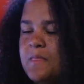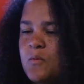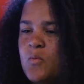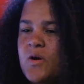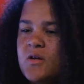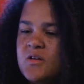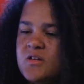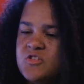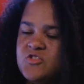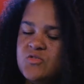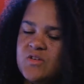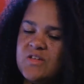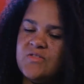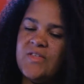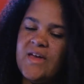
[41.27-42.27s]
where did
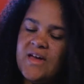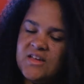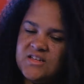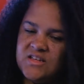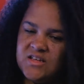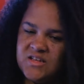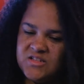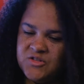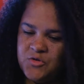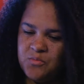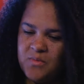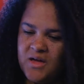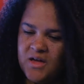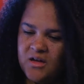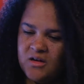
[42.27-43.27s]
you get the idea to
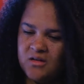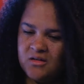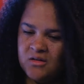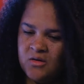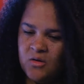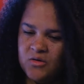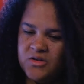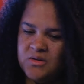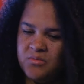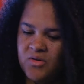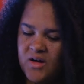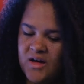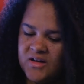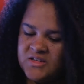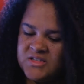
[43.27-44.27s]
make
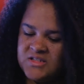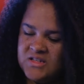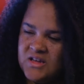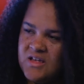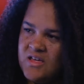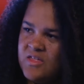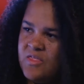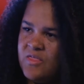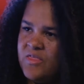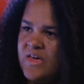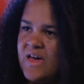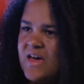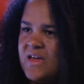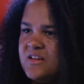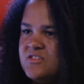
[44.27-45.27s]
GoldieBlox
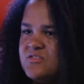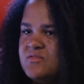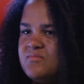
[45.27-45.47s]
that